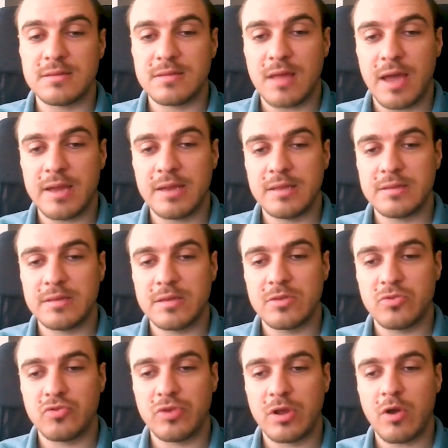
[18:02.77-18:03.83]
I need
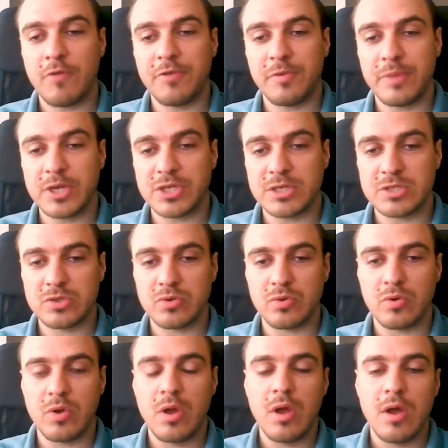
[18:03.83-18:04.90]
3 confirmations
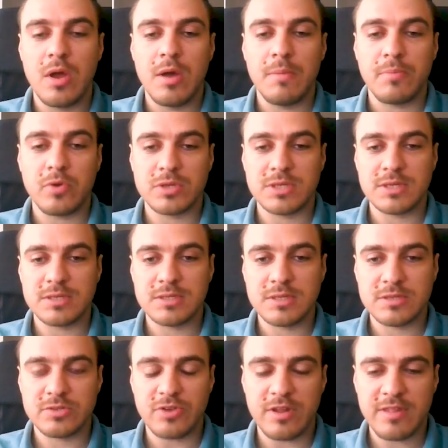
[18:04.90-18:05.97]
to process
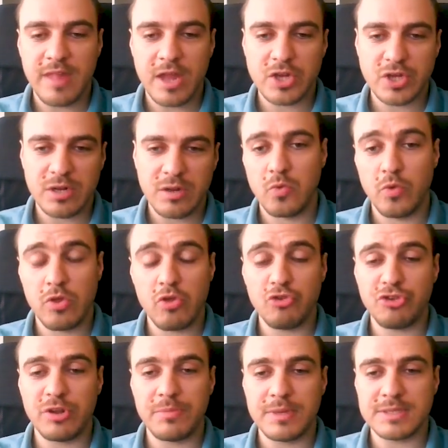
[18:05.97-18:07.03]
this transaction, which
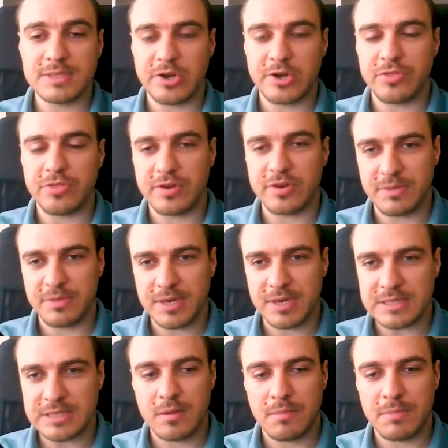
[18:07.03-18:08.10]
usually means around 30
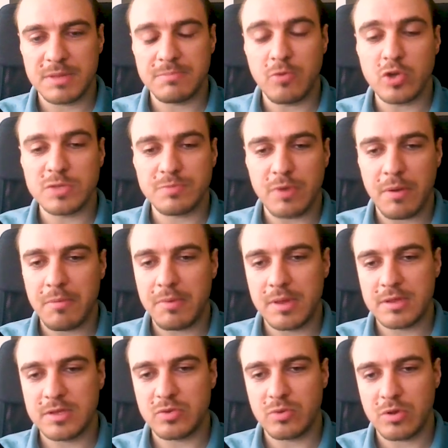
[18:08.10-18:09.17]
minutes, but most probably
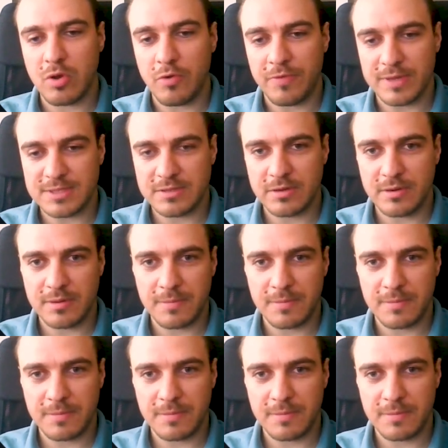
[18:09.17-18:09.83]
this will go faster.